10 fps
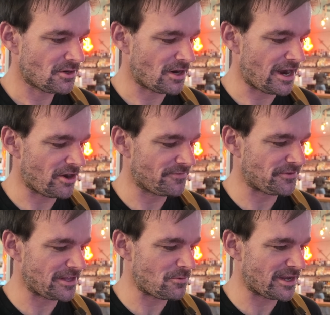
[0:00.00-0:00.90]
All right,
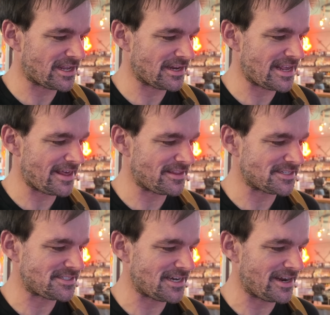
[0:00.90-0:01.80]
hopefully we can get
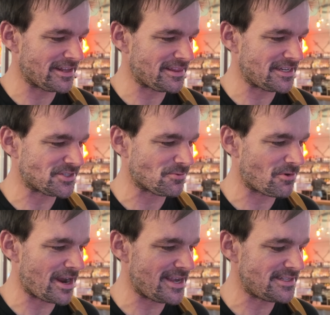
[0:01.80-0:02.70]
this done at this
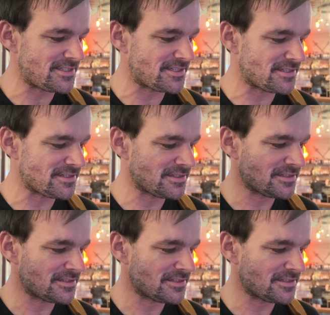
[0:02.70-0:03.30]
rate.